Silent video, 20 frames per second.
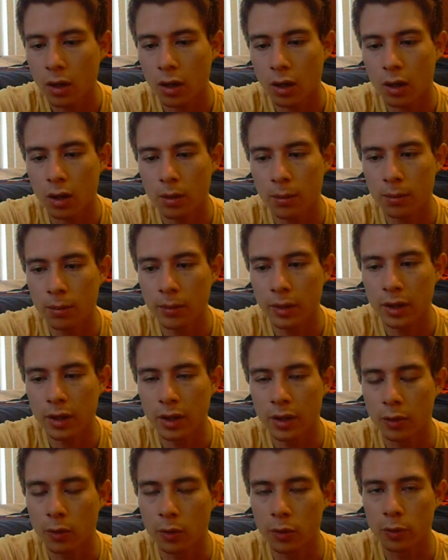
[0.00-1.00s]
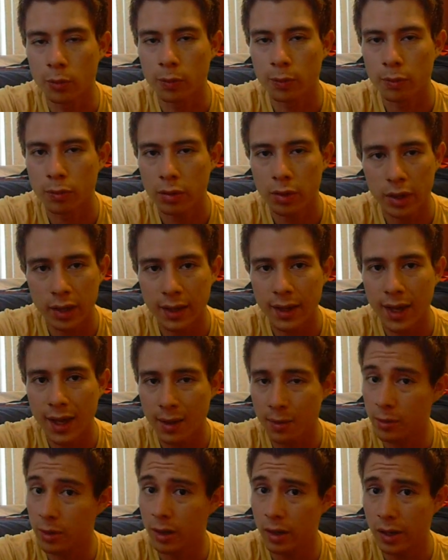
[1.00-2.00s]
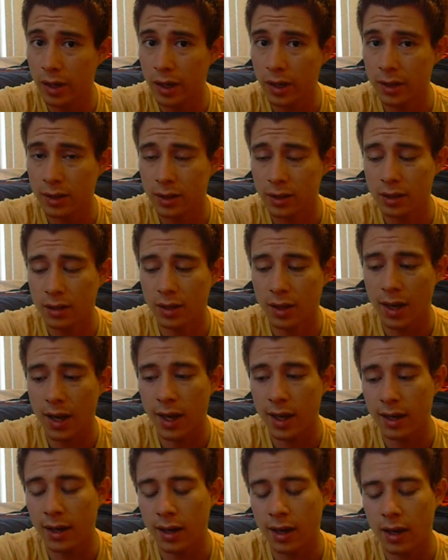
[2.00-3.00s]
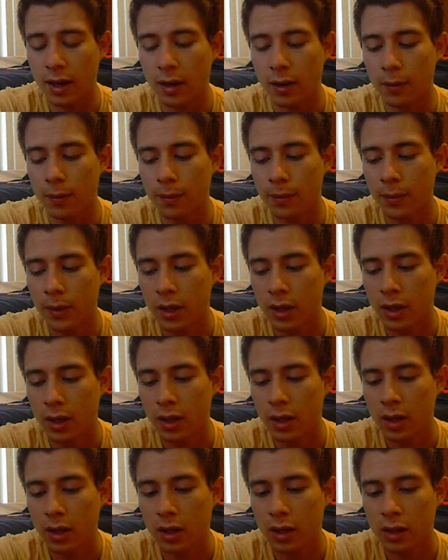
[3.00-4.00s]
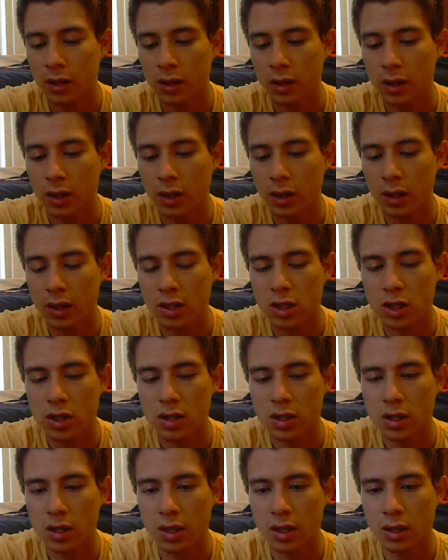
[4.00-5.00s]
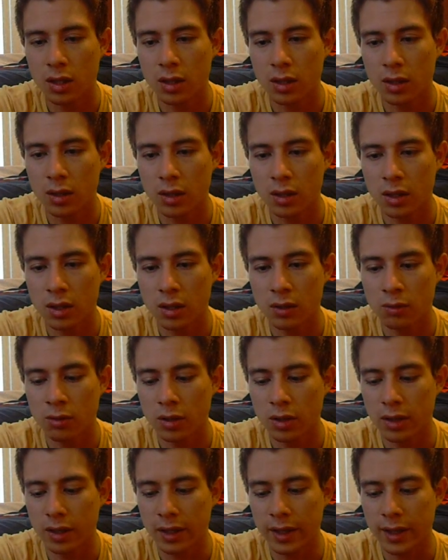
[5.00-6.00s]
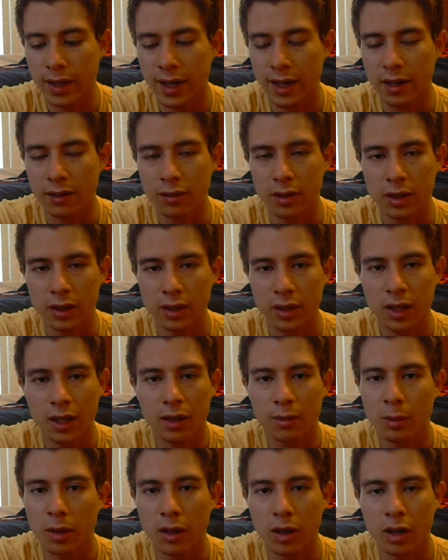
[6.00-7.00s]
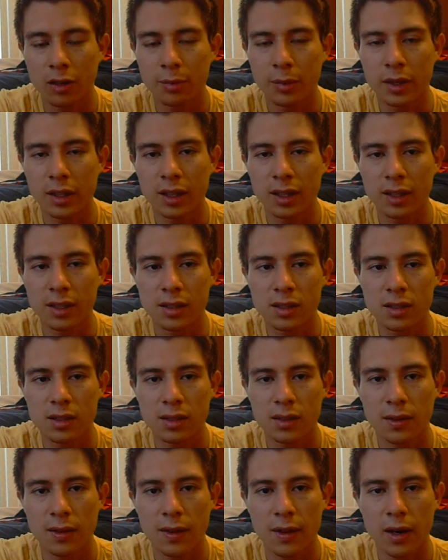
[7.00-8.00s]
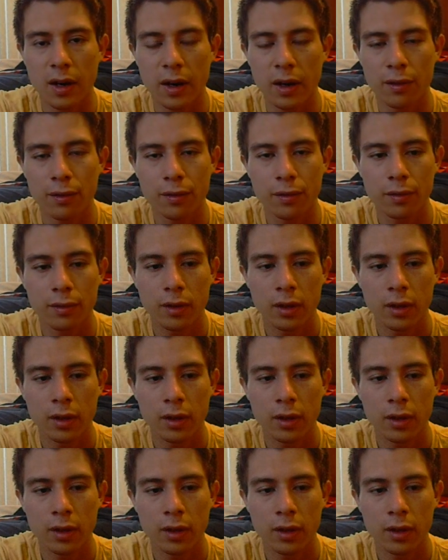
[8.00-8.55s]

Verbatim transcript: Um, they were pretty damn blurry, and um, it just it, it really like kind of like, ticked me off because you know if